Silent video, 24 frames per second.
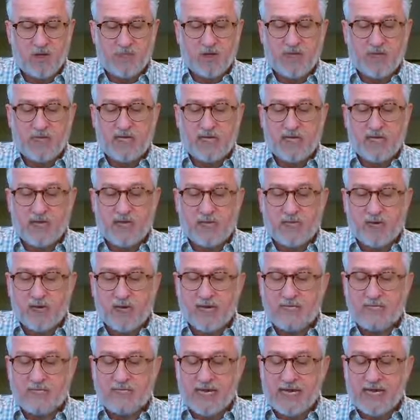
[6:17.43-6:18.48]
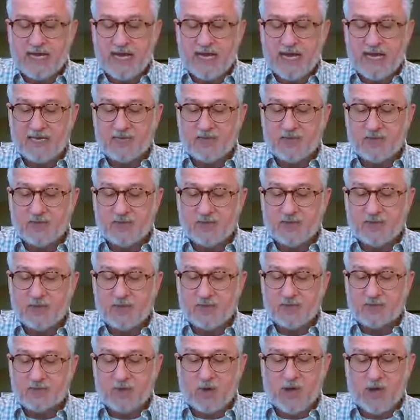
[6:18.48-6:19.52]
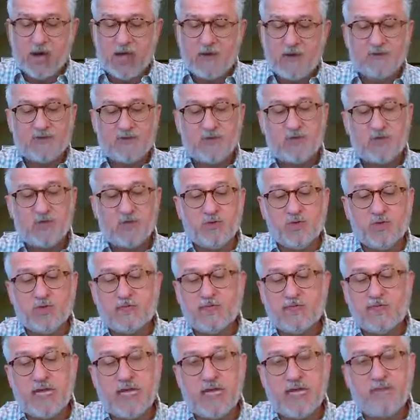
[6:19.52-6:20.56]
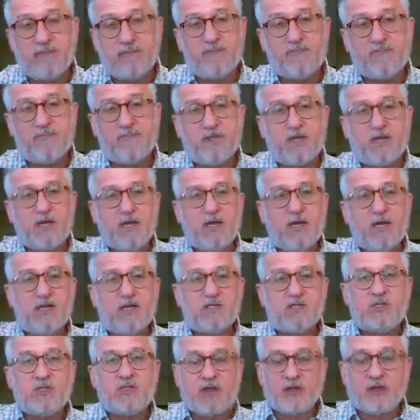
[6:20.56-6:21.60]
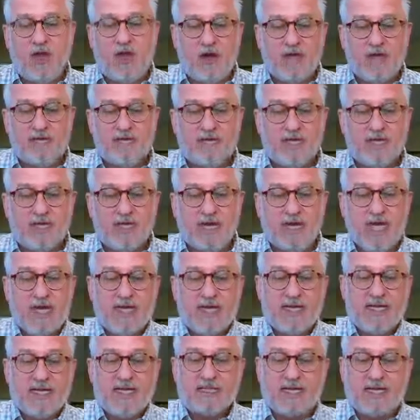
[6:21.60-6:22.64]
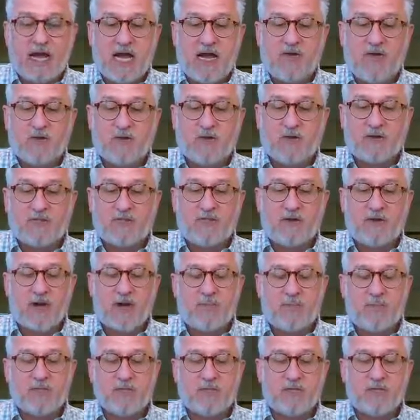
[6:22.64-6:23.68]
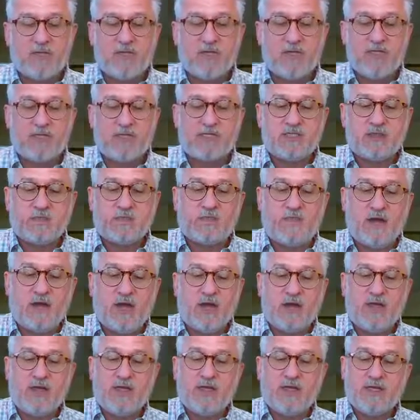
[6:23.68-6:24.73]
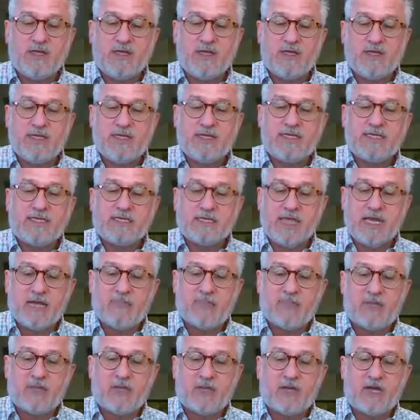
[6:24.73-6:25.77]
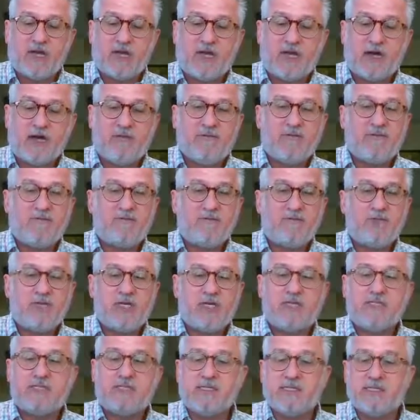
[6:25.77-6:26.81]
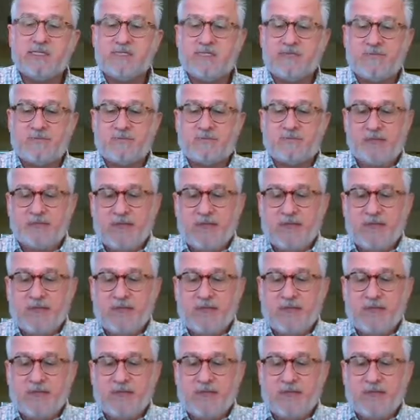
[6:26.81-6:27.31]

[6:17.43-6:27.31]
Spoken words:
We can embrace that attitude and strive to do the same. So the thought for the day is, I will look for opportunities to follow the example of Jesus.